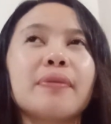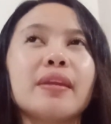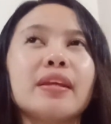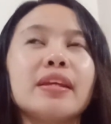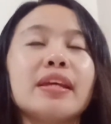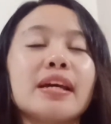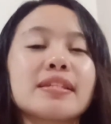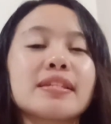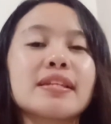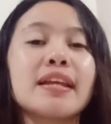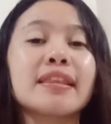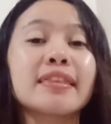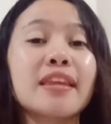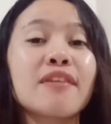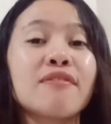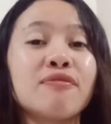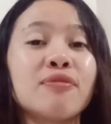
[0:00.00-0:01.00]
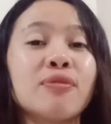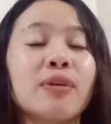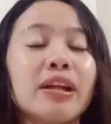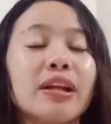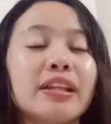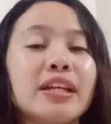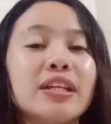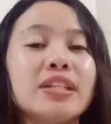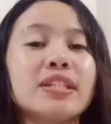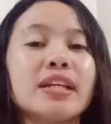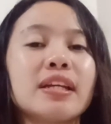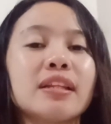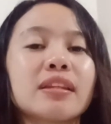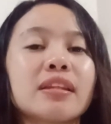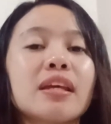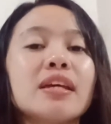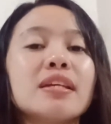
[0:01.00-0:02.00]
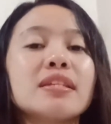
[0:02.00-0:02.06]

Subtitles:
antifungal agent.